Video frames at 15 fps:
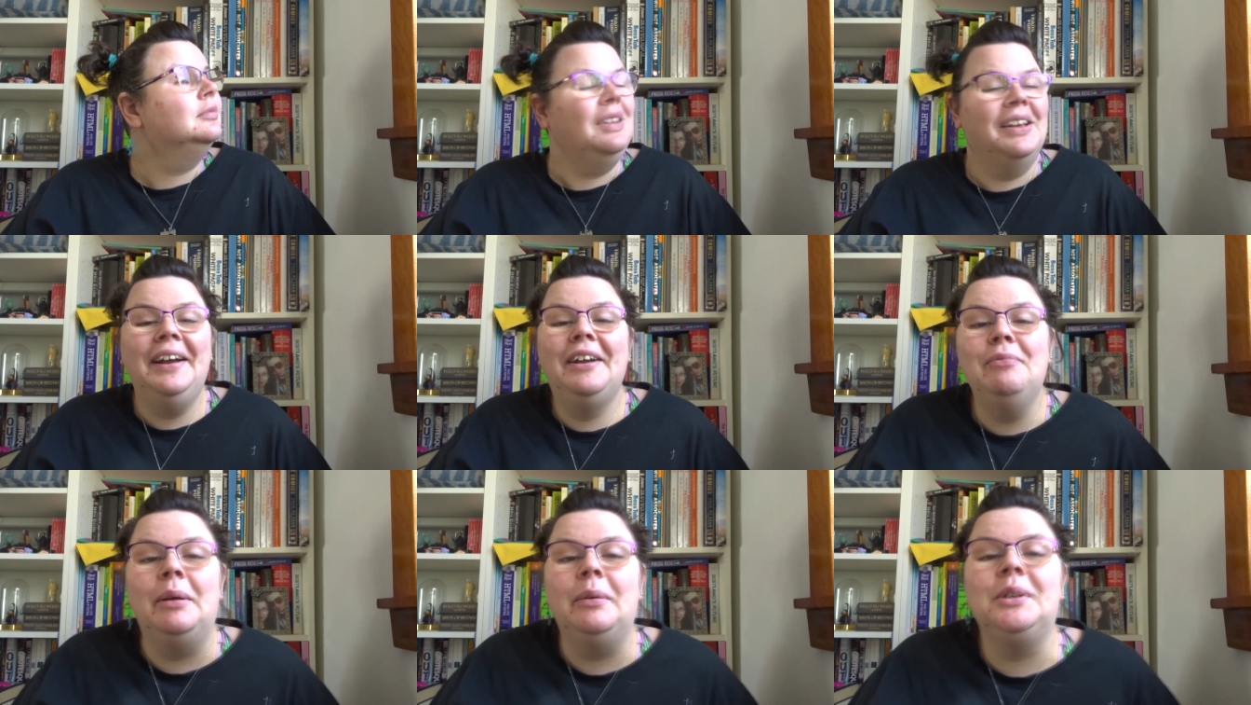I
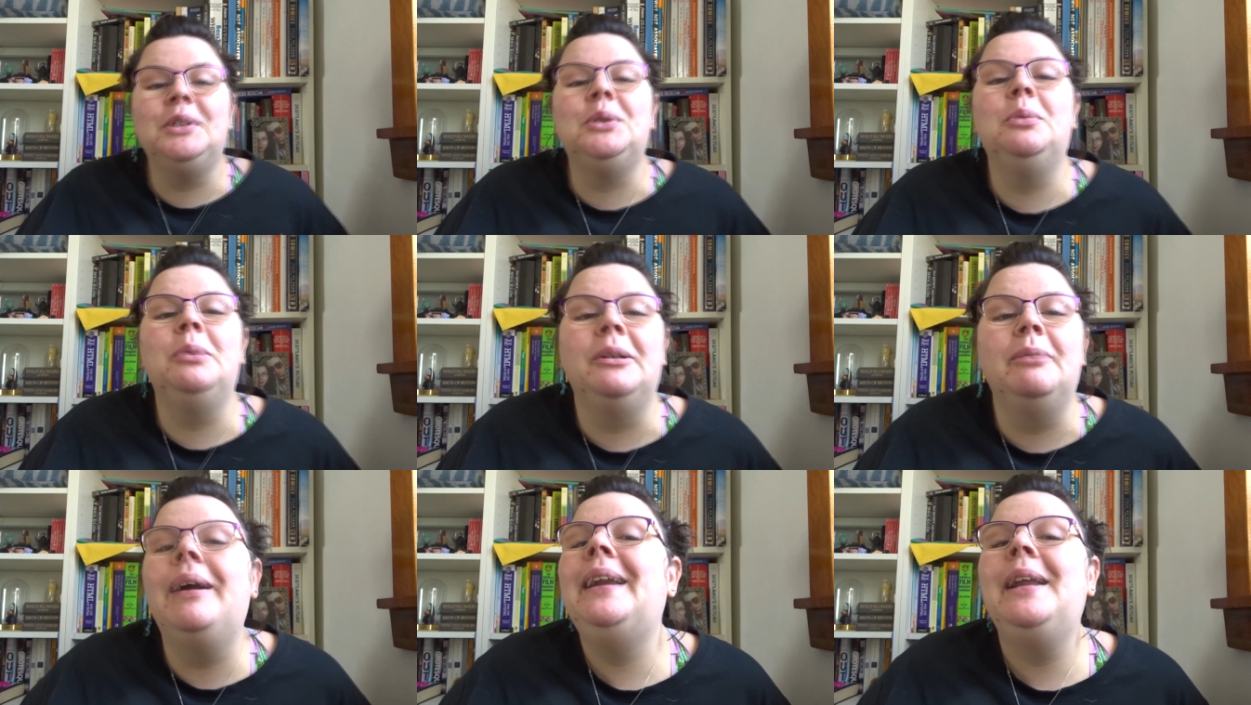have my window open
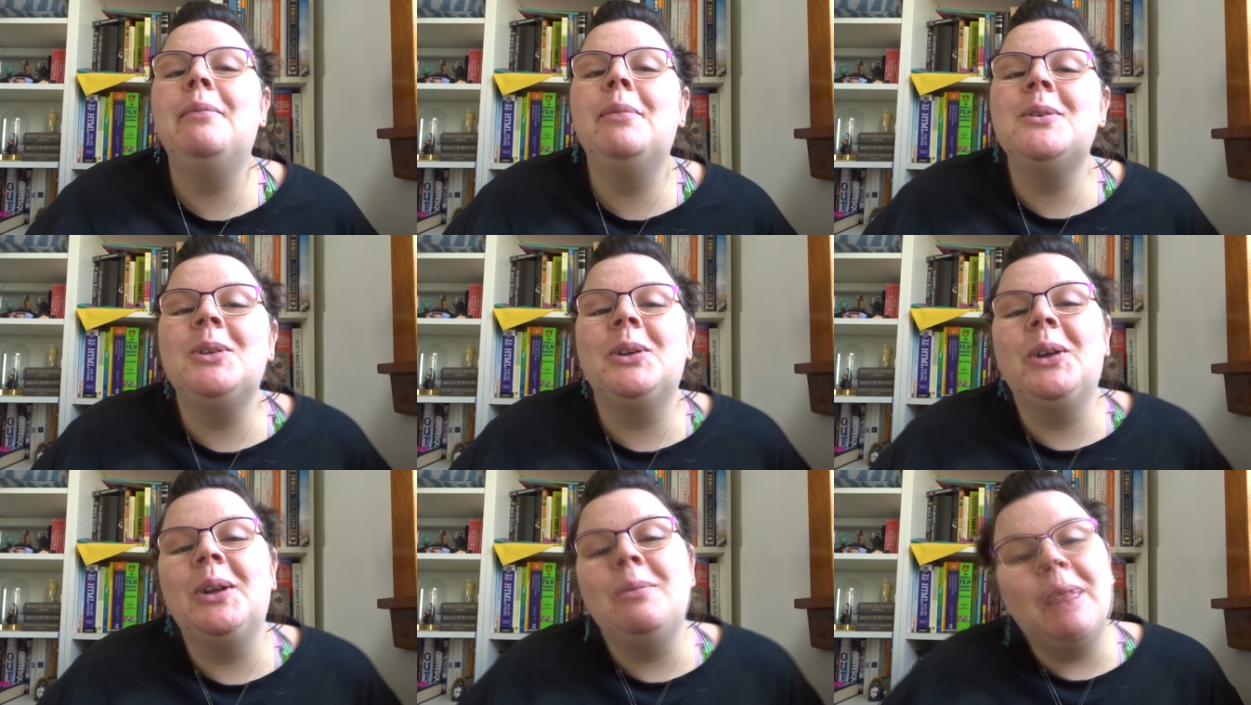and my neighbours are
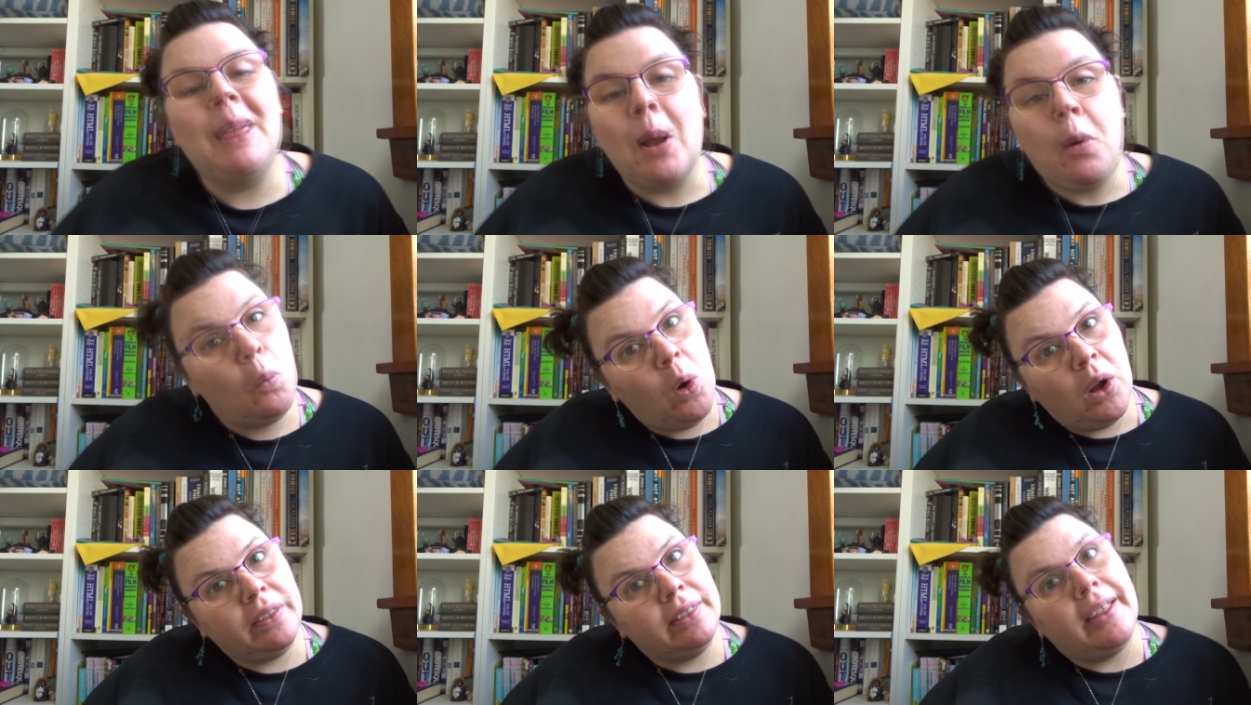gonna be like,
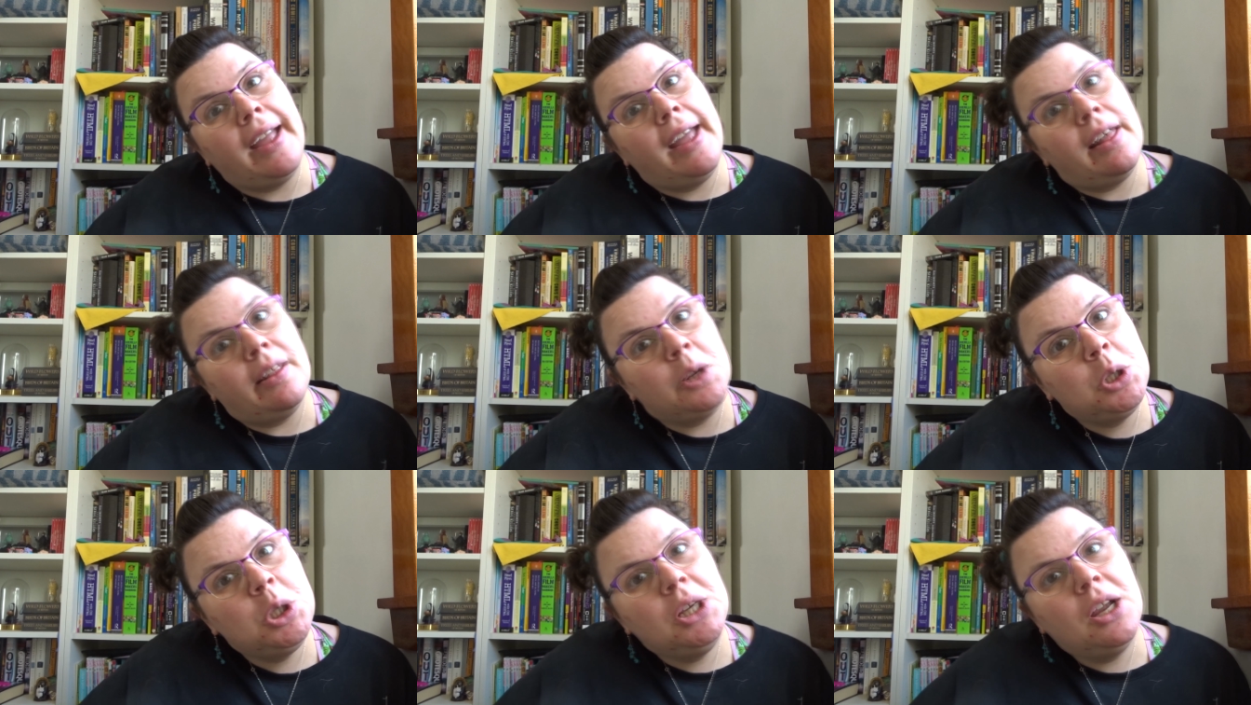what the hell
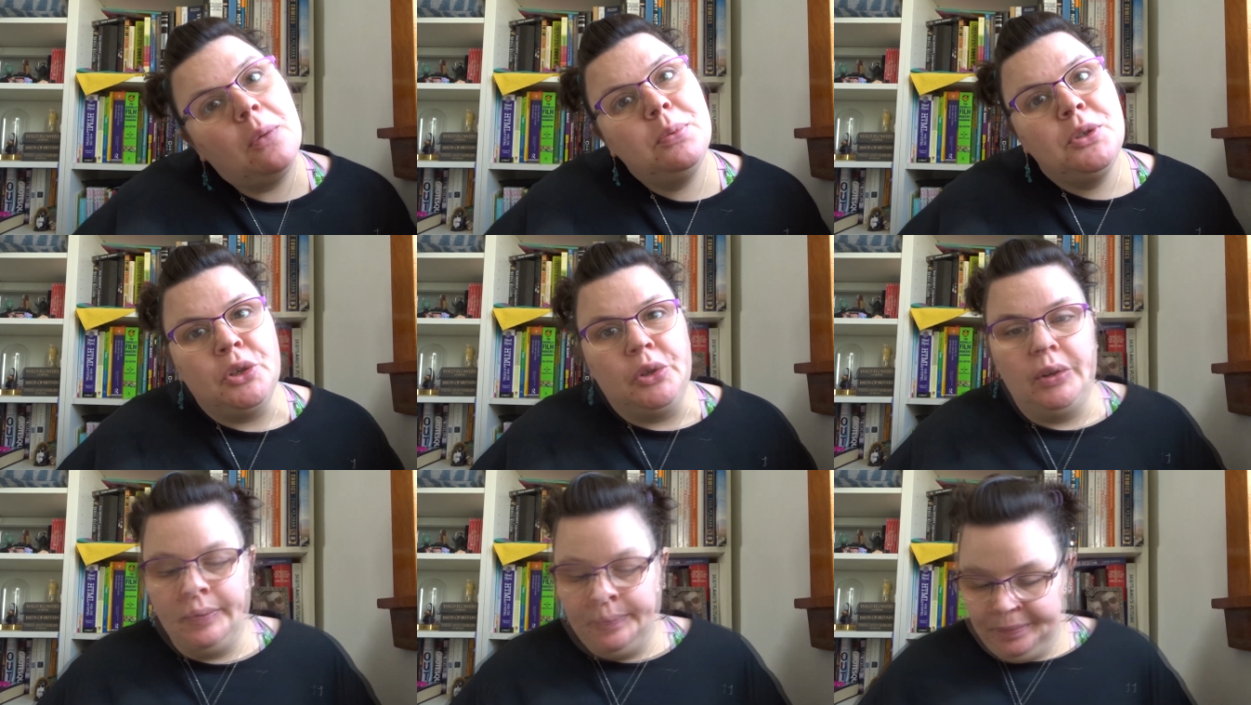is she up to?
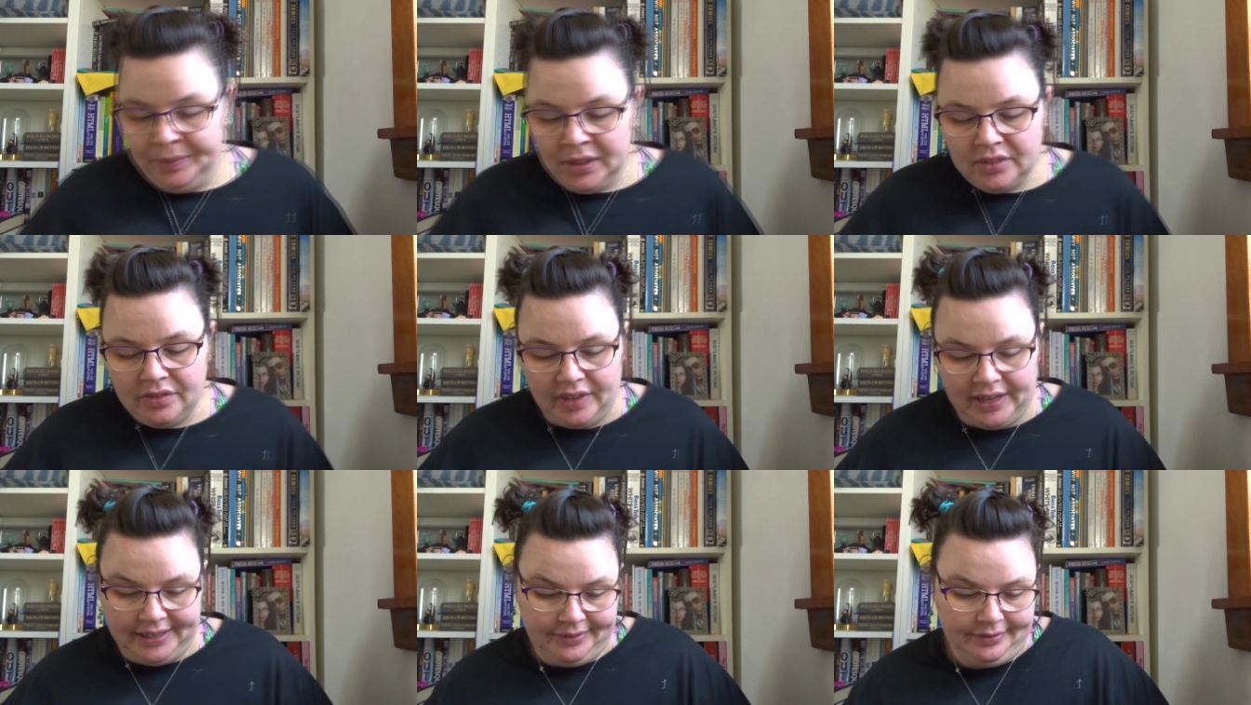It's
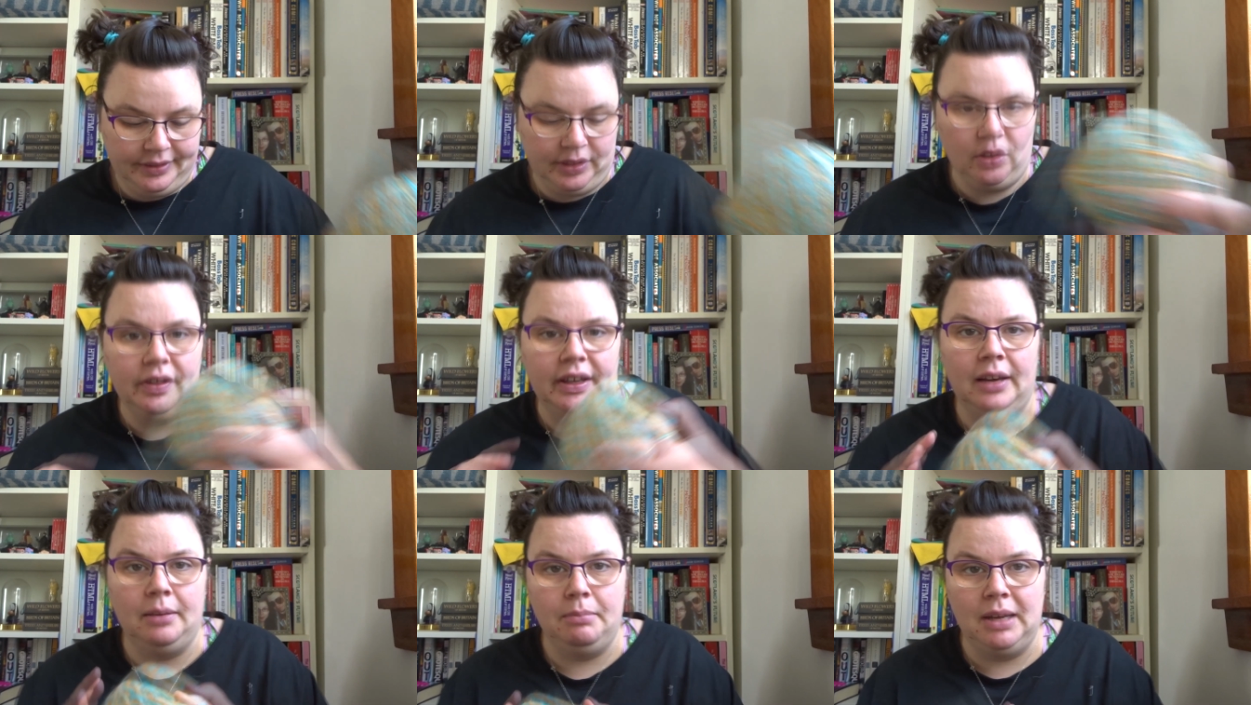fine, they all
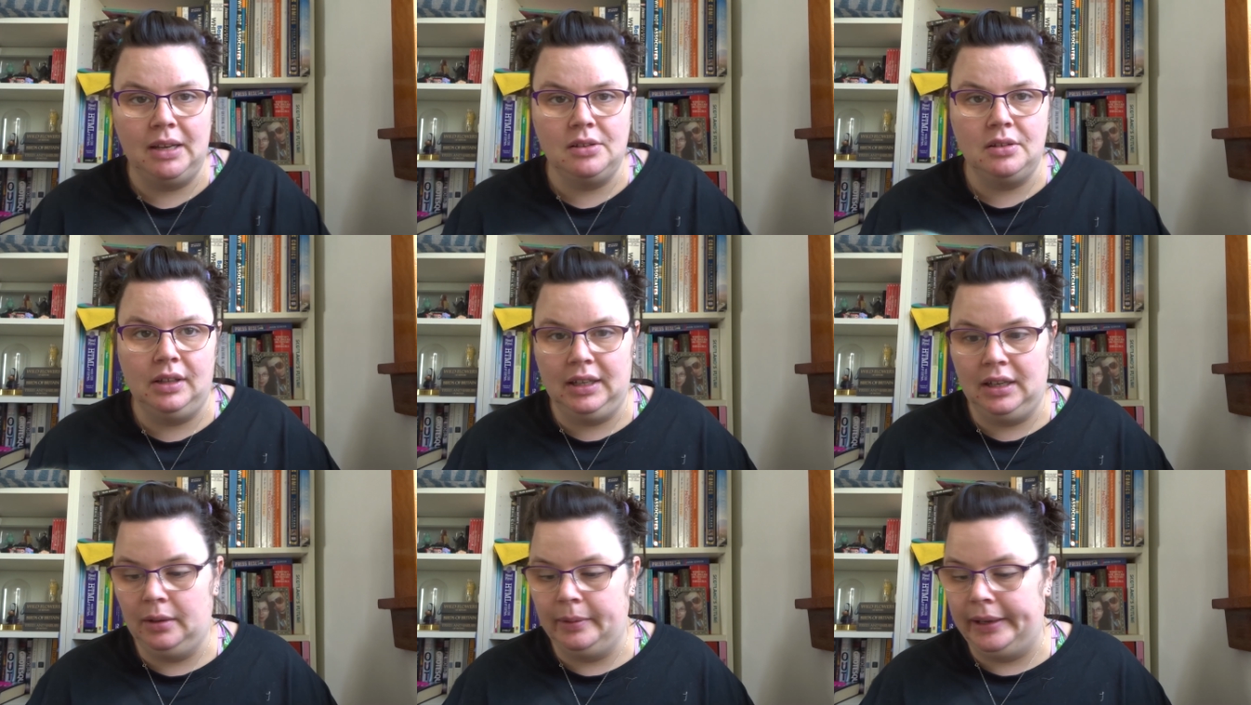think I'm mental
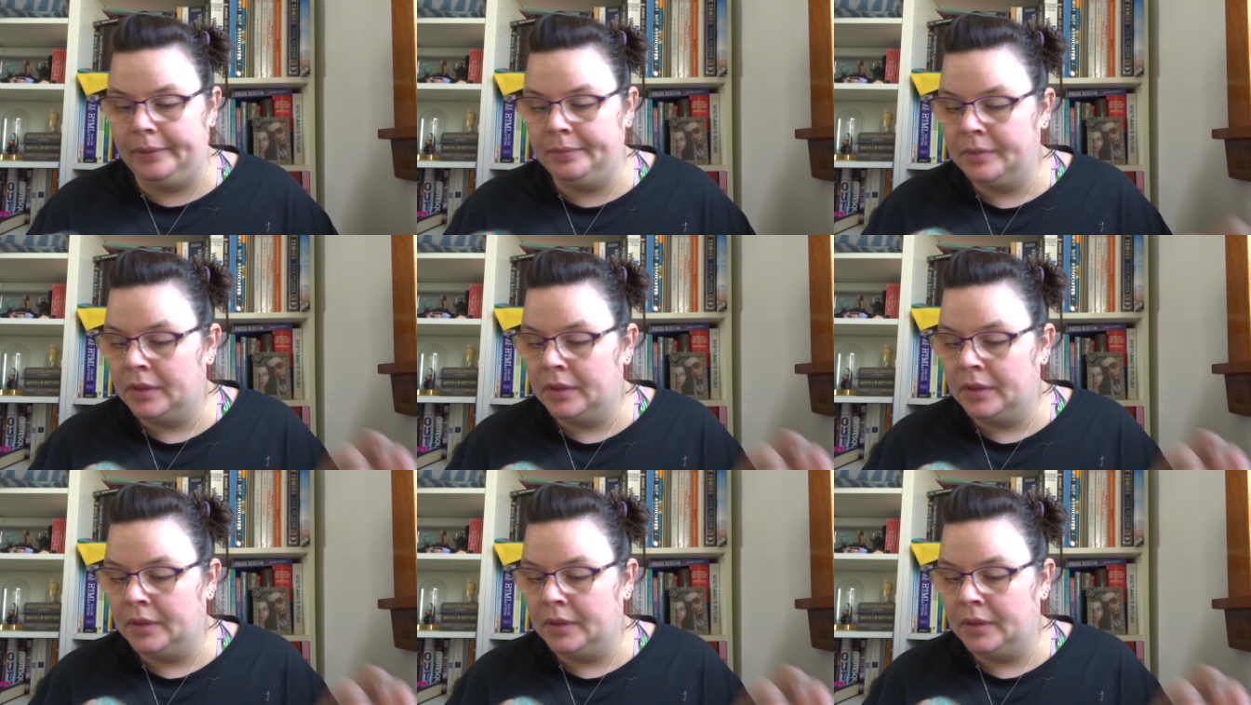anyway.